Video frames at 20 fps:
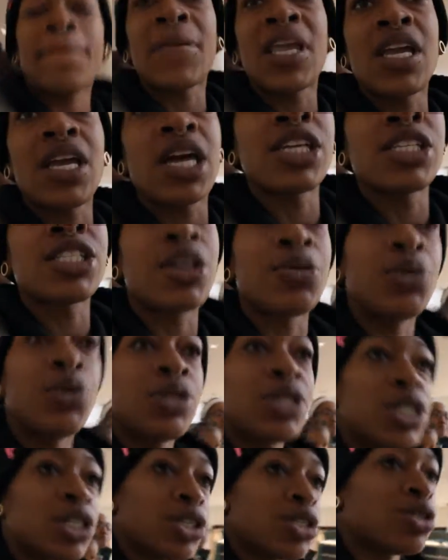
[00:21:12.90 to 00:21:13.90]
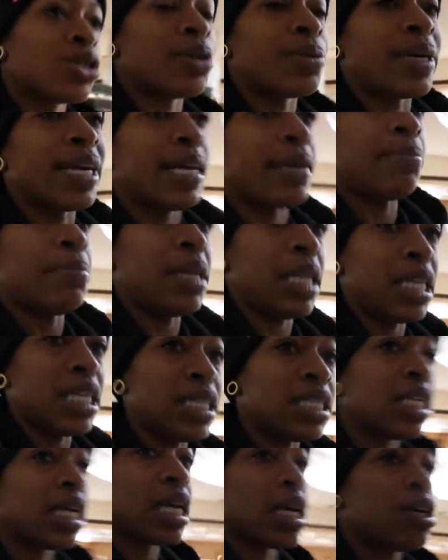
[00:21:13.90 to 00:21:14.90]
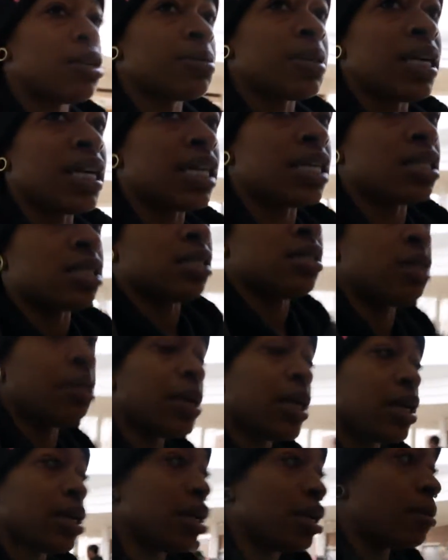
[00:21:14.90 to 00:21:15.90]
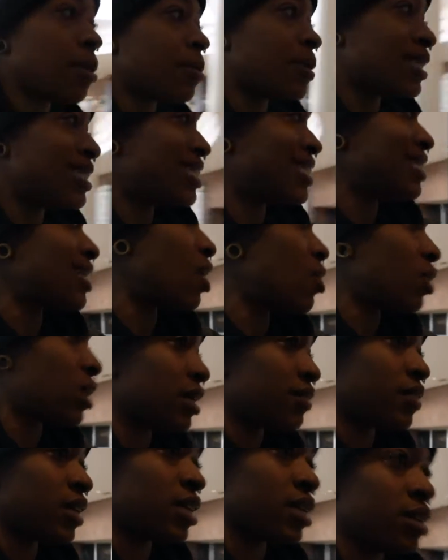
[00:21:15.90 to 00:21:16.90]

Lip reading: Y'all, so we going to the store where I get Bendy's at. I hope they got some. And I'm going to be salty if they